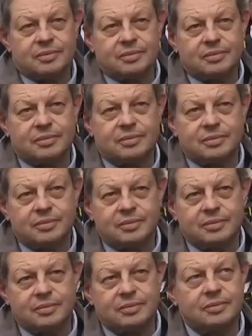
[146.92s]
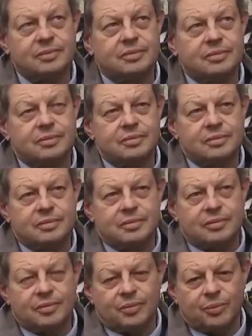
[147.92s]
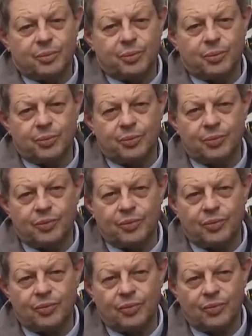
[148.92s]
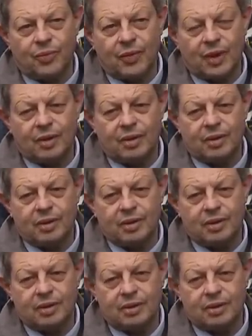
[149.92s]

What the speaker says: This person isn't speaking.